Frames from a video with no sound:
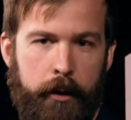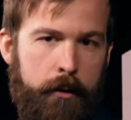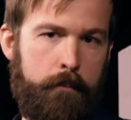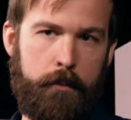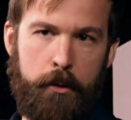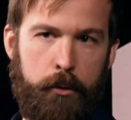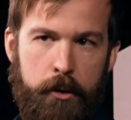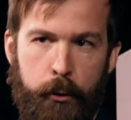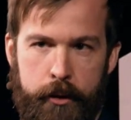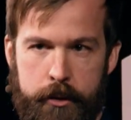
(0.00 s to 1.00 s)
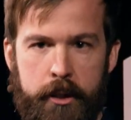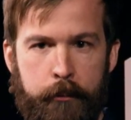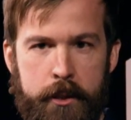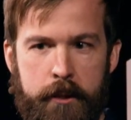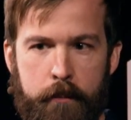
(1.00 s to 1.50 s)
And you and your
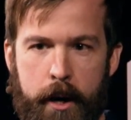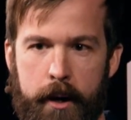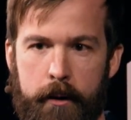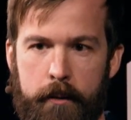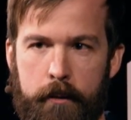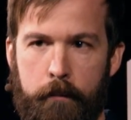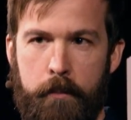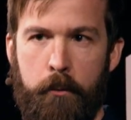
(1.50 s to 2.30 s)
team at DeepMind,